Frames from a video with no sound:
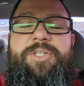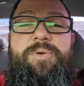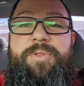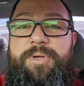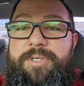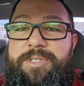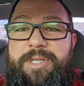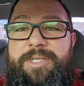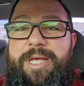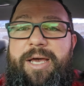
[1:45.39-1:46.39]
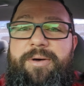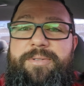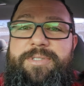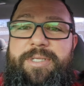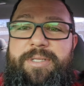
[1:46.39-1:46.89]
2/3 of the
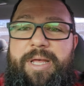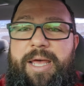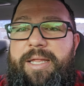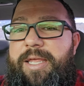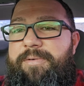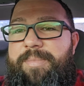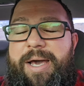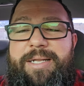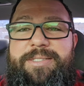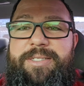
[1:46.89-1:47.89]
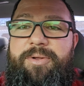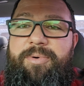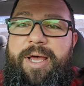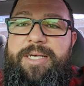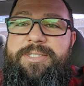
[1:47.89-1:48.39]
downs and give Mattison the
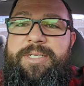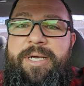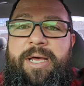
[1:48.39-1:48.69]
rest.